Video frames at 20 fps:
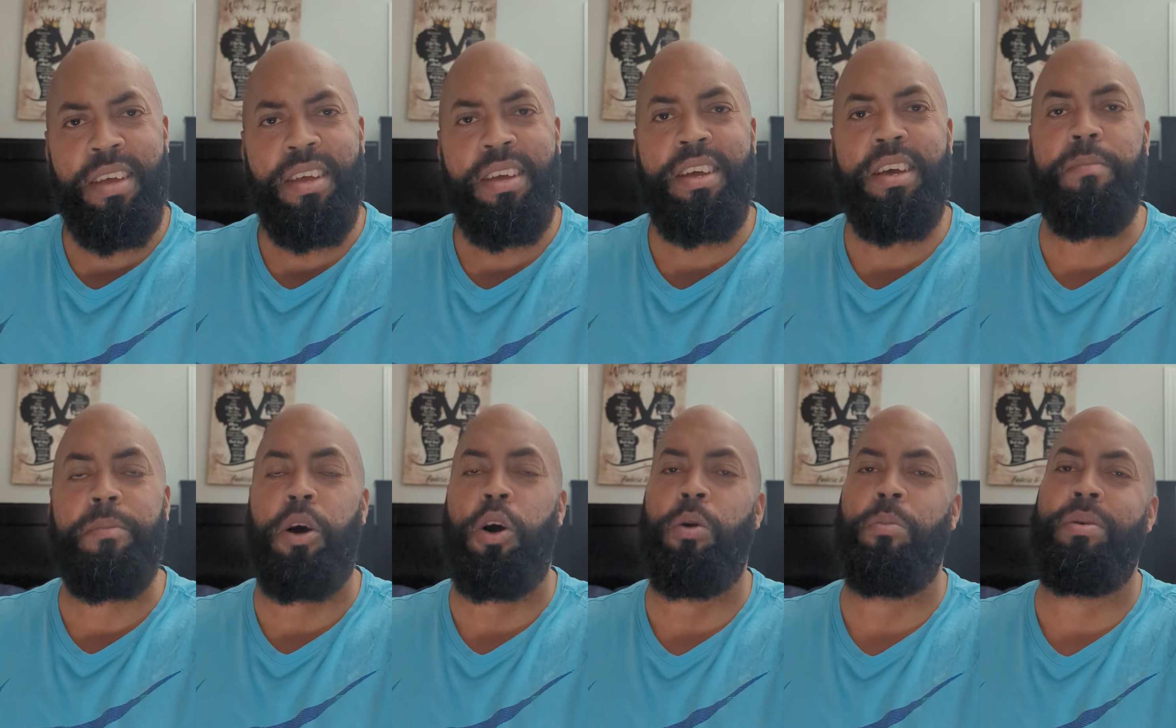
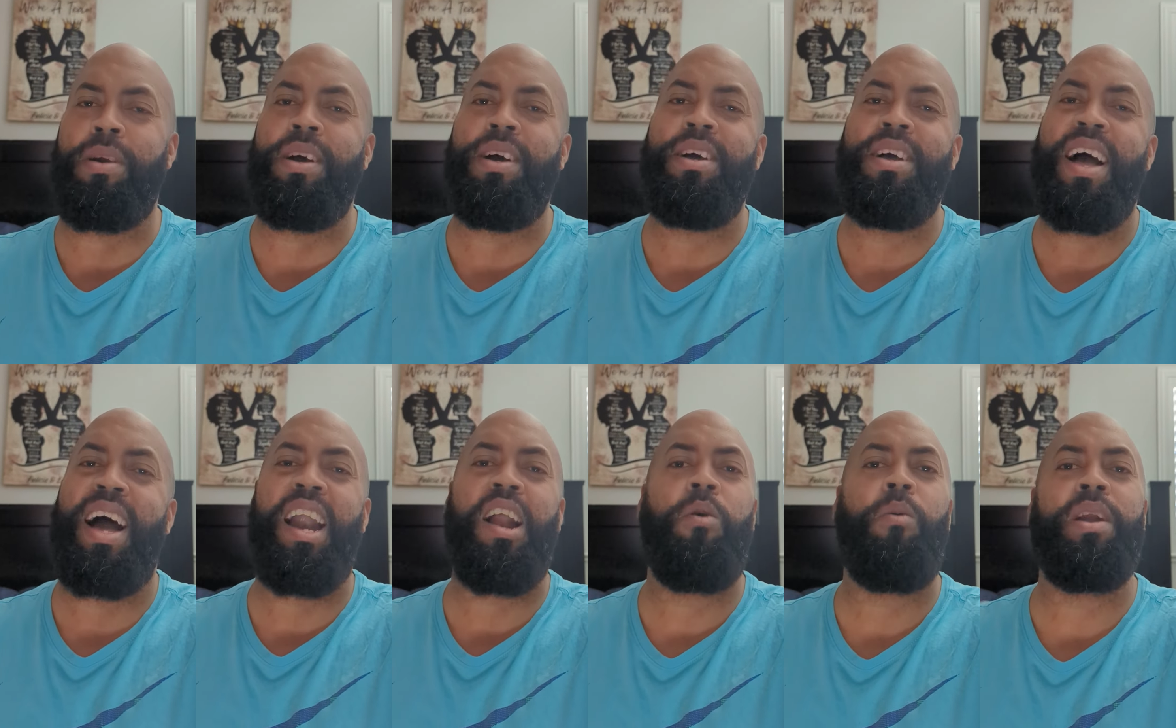Come on, bruh,
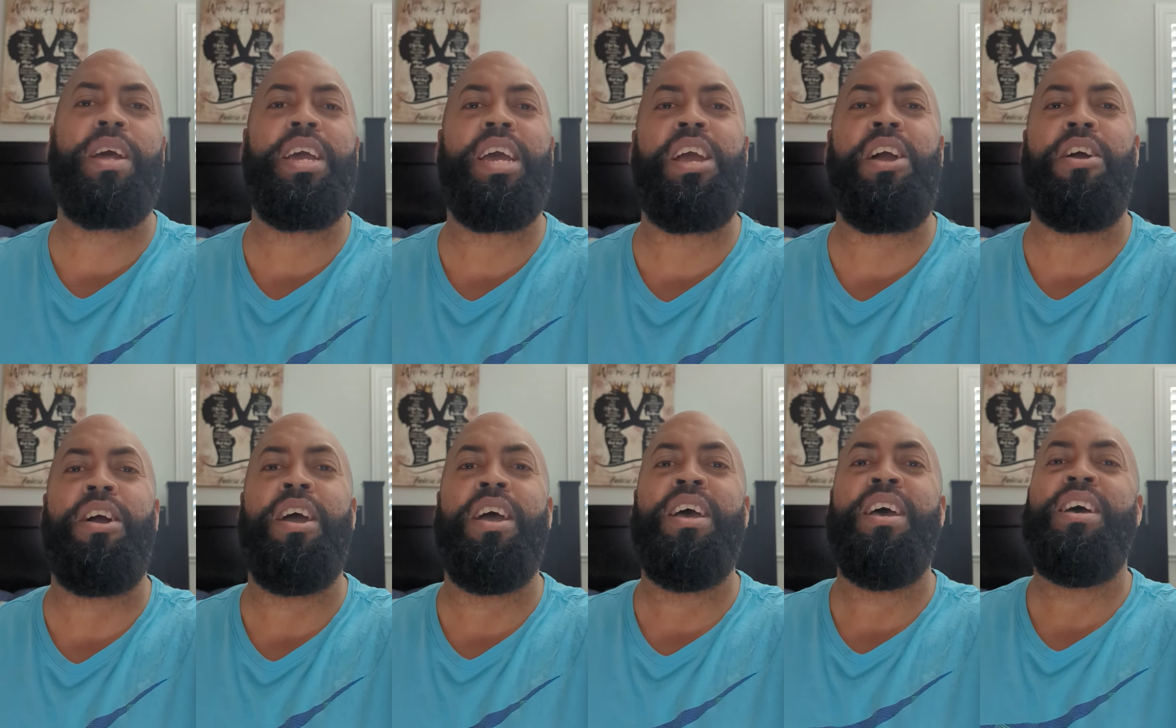I don't want to
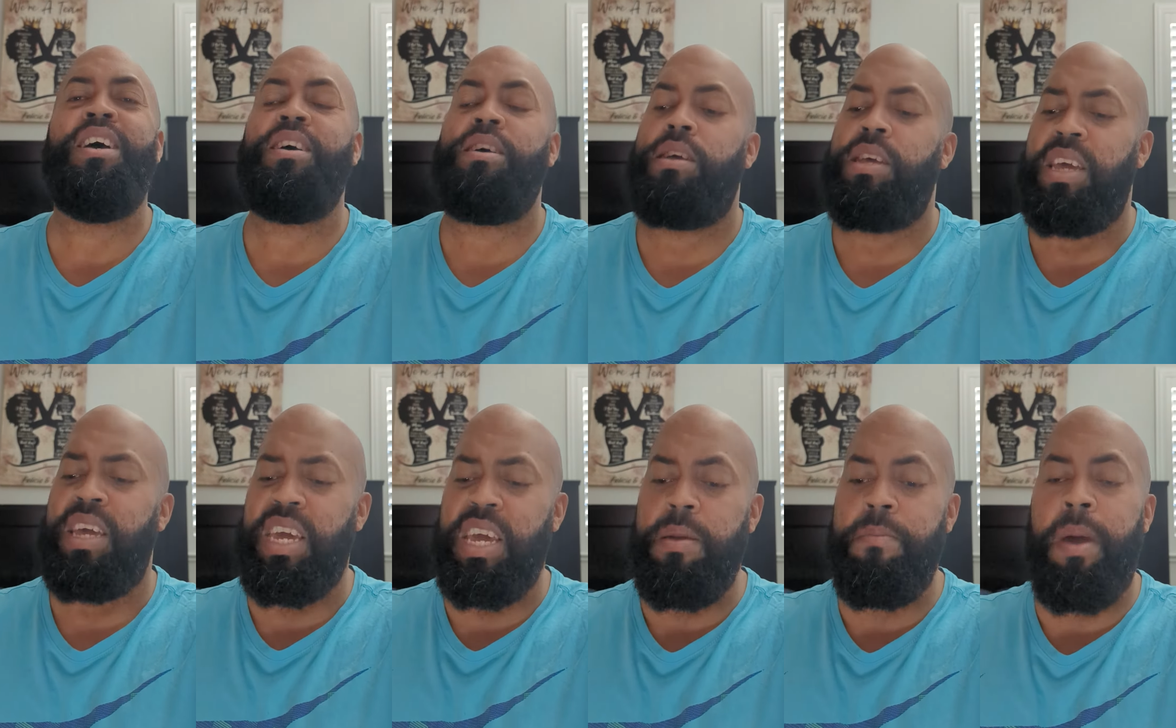hear.
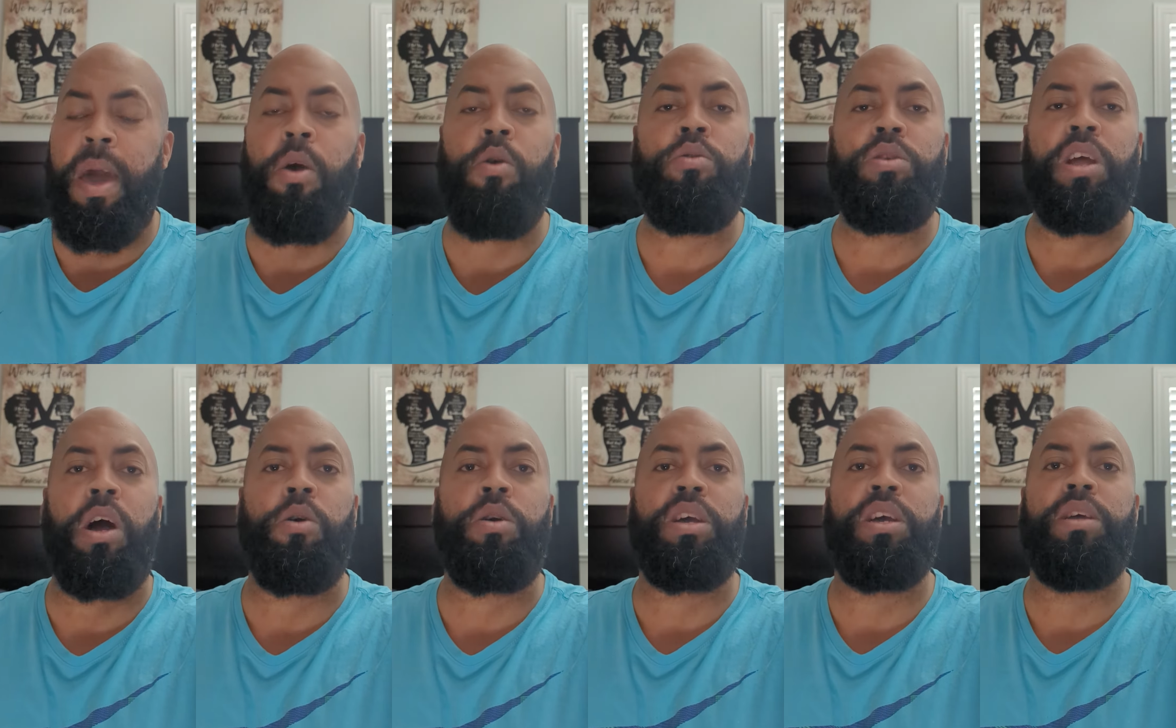Ime
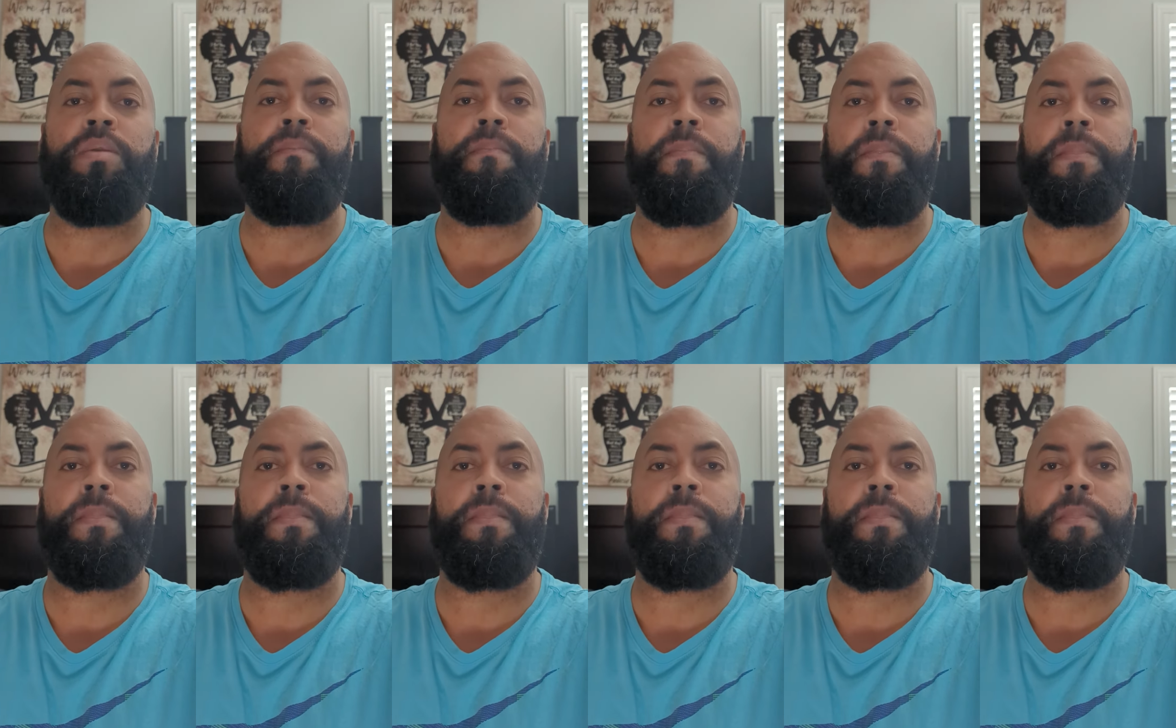Udoka,